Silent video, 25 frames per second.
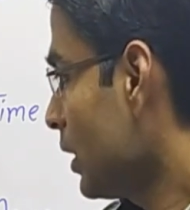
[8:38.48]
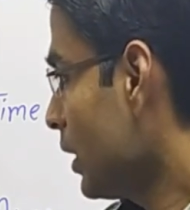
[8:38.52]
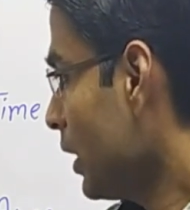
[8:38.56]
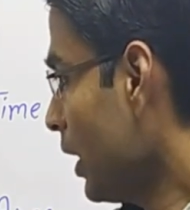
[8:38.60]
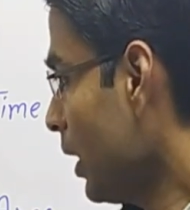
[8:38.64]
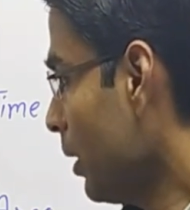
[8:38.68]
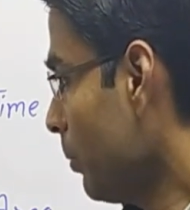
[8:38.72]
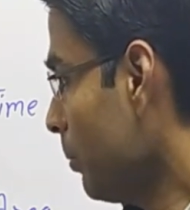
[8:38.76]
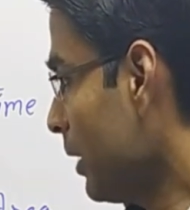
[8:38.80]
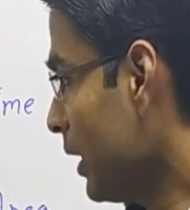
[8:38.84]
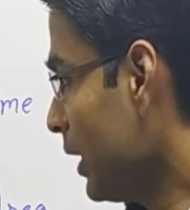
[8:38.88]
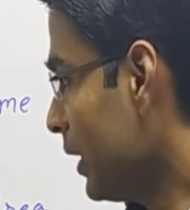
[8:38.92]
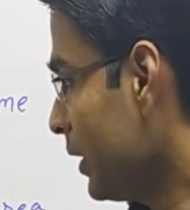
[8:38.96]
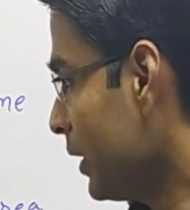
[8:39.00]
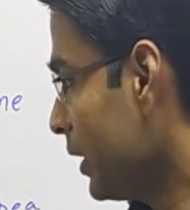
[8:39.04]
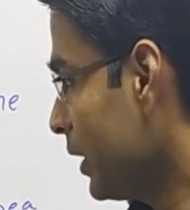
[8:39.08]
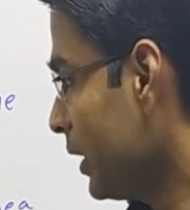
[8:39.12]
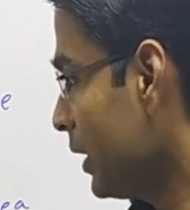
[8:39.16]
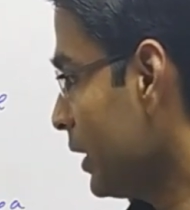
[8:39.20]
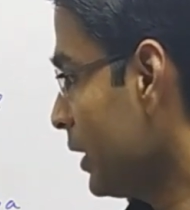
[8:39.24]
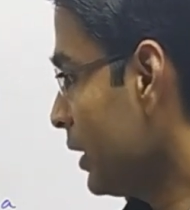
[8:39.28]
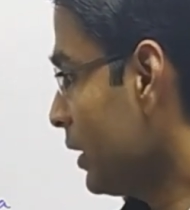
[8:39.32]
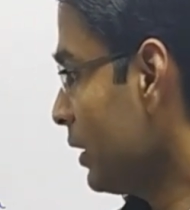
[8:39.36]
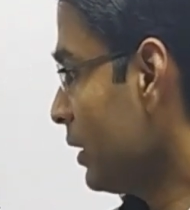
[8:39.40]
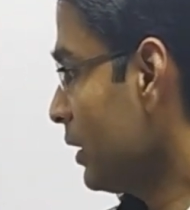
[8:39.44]

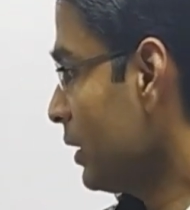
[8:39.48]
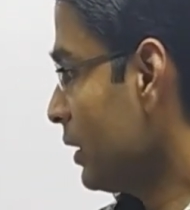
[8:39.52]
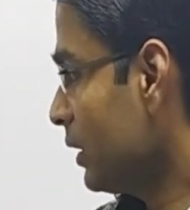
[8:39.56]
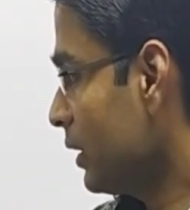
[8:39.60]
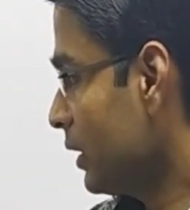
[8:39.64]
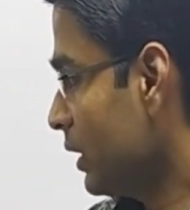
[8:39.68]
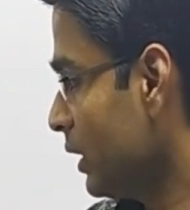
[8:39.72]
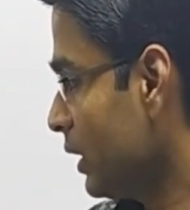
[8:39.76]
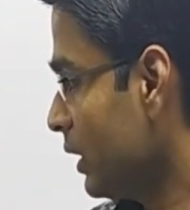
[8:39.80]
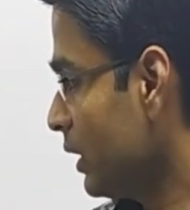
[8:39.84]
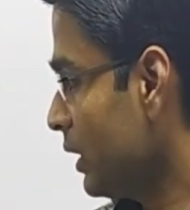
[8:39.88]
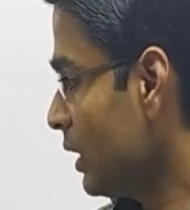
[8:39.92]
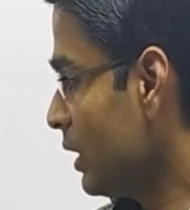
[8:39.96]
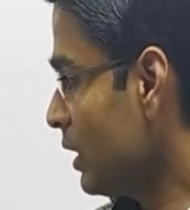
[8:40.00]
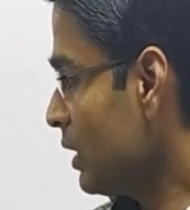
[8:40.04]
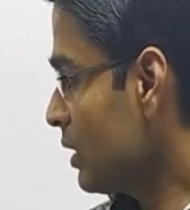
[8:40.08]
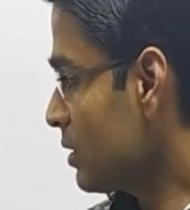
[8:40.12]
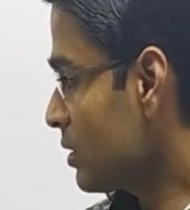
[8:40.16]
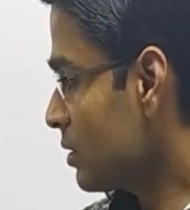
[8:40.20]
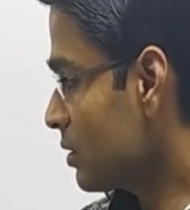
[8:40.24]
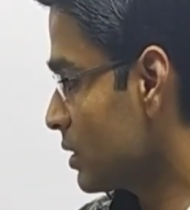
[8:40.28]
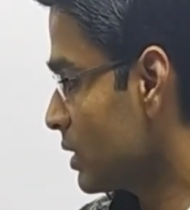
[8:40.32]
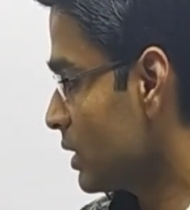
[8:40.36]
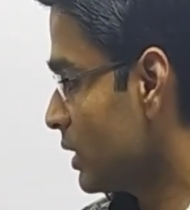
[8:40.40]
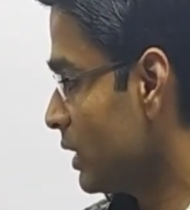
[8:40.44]
MLT, K,
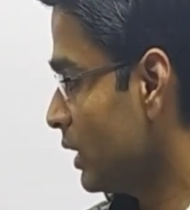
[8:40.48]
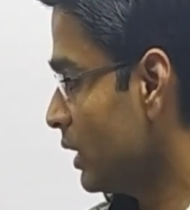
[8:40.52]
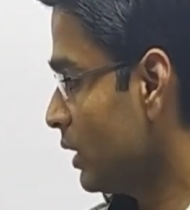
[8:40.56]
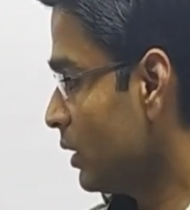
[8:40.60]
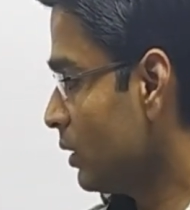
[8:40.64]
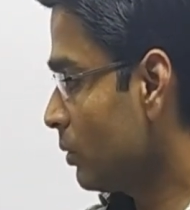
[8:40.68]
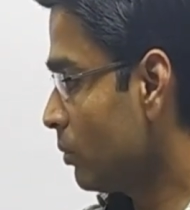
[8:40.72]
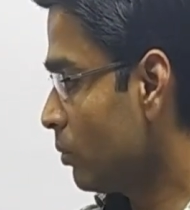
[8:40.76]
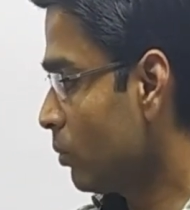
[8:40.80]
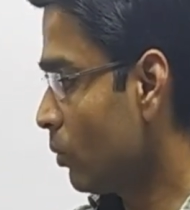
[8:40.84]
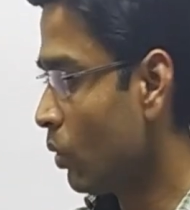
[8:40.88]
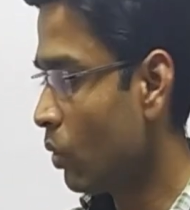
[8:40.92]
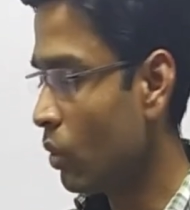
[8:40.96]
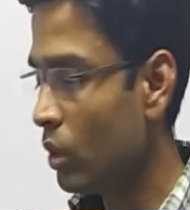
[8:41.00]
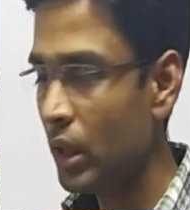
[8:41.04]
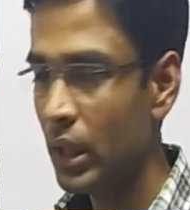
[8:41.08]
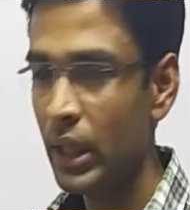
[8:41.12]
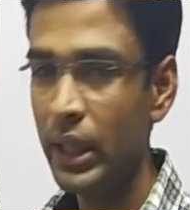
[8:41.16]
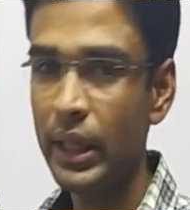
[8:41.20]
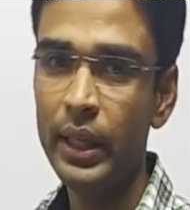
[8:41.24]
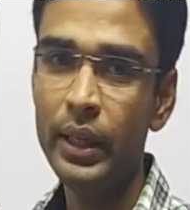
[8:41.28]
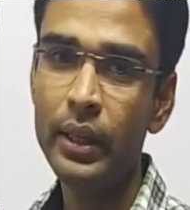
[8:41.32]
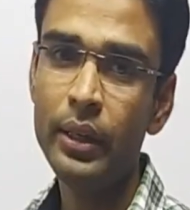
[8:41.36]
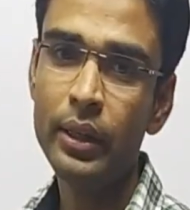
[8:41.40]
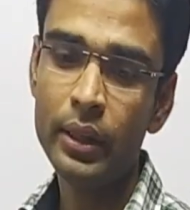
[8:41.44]
CD, mole,
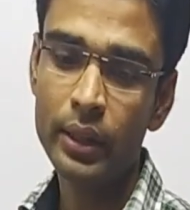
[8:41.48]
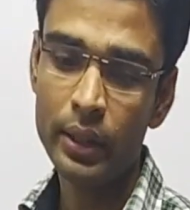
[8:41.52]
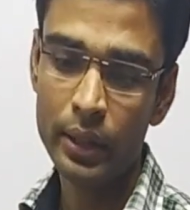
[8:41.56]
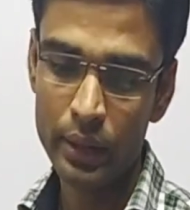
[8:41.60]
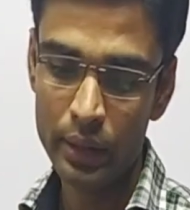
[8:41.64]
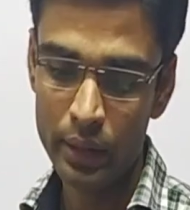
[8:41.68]
and